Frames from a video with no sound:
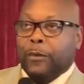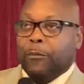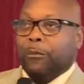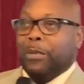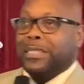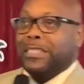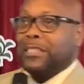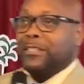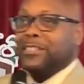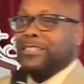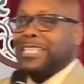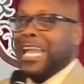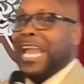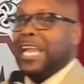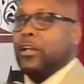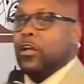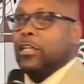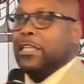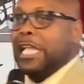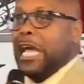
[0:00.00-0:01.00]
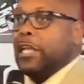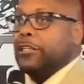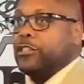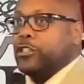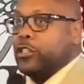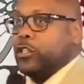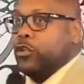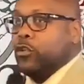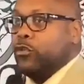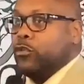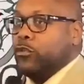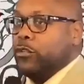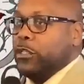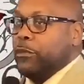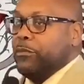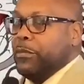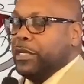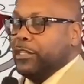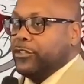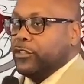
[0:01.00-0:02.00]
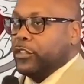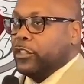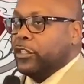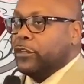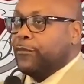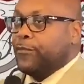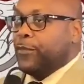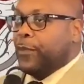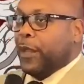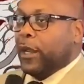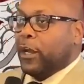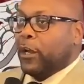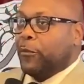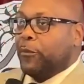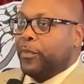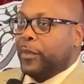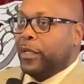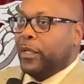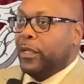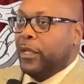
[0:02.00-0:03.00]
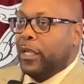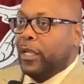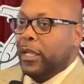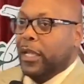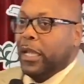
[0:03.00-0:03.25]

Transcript: But the psychological dimension of therapy